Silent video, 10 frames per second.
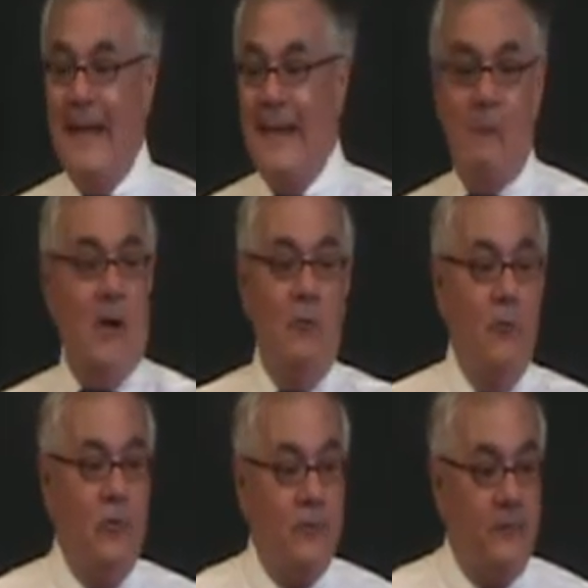There were no
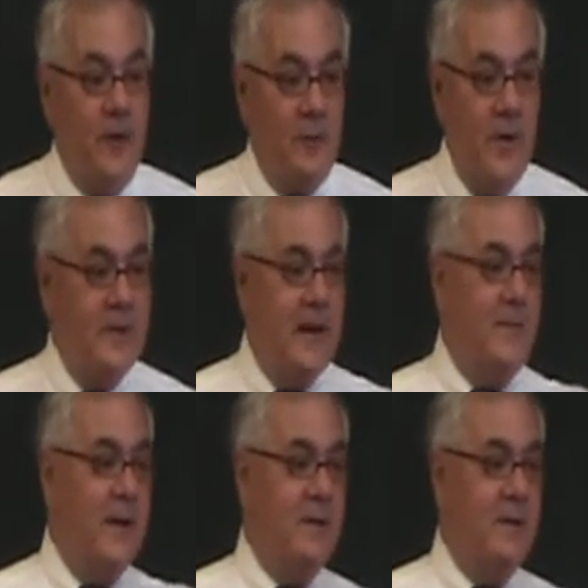rules for it. It wasn't anybody